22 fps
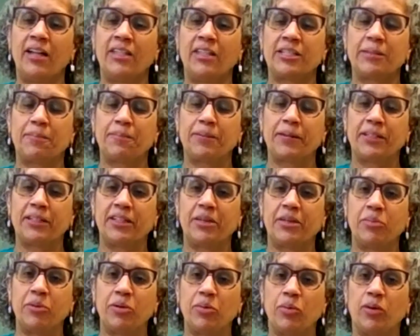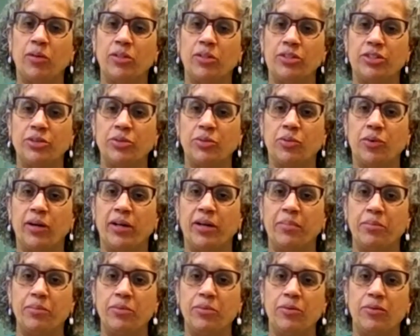Typically, we do want to
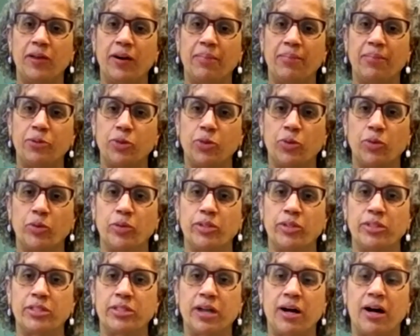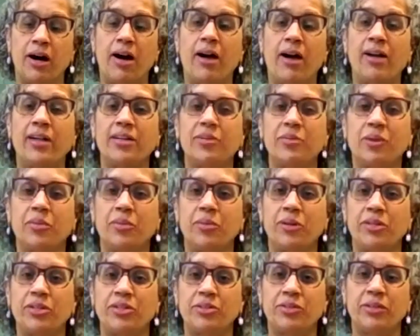move up towards the heart when
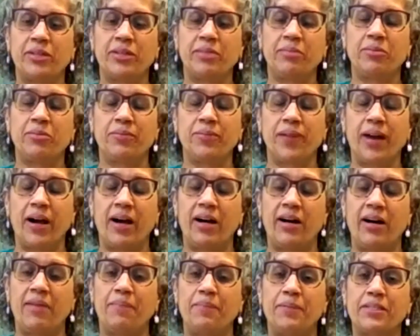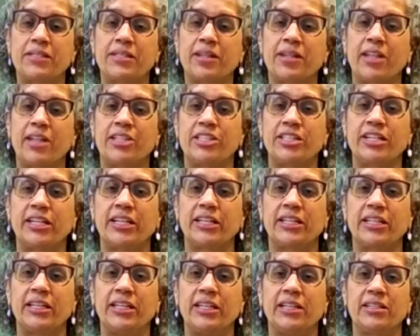we're doing massage
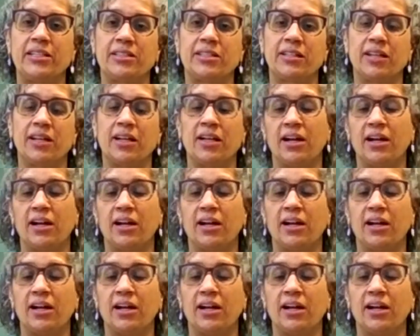techniques.